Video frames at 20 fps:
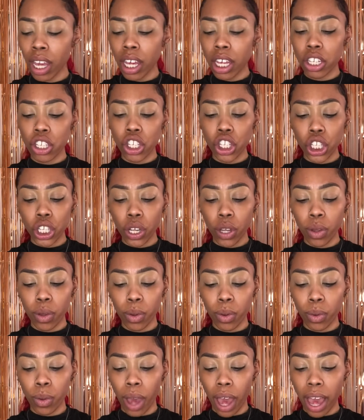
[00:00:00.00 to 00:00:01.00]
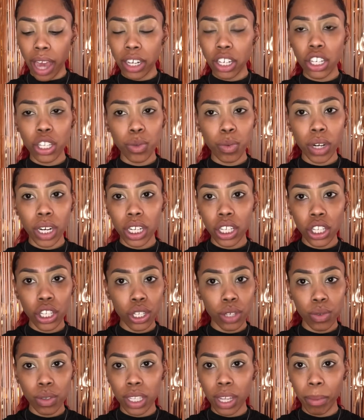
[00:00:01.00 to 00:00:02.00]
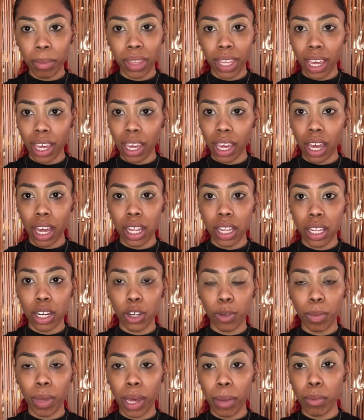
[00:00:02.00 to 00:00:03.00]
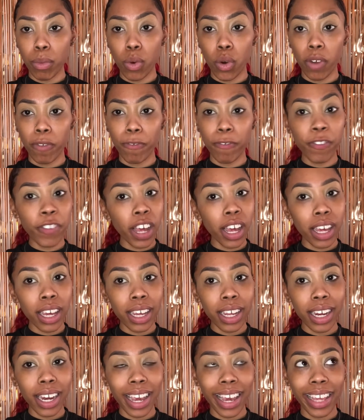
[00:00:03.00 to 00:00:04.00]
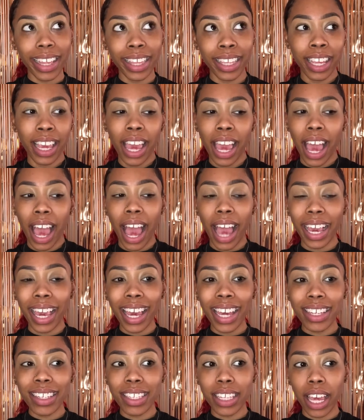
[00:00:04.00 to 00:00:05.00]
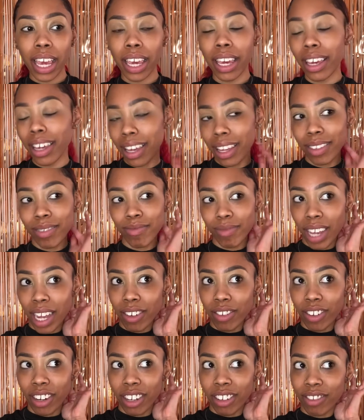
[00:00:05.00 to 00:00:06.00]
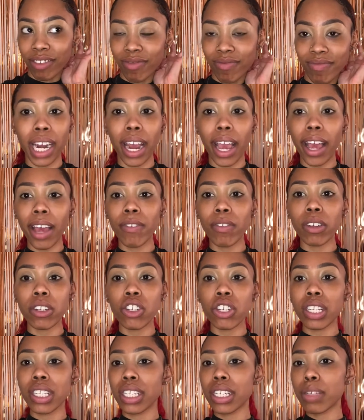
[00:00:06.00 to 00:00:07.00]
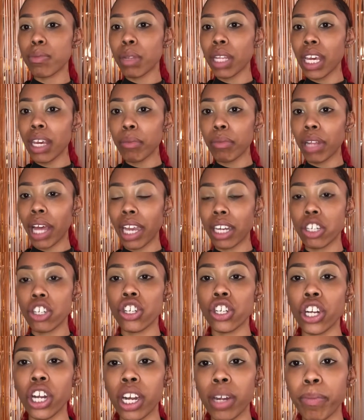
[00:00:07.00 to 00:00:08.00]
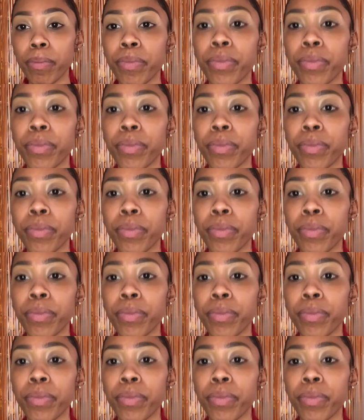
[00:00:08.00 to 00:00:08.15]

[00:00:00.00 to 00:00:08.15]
so I just wanted to do something a little bit more fun, and I guess like, I don't know. And I have on just this plain black shirt.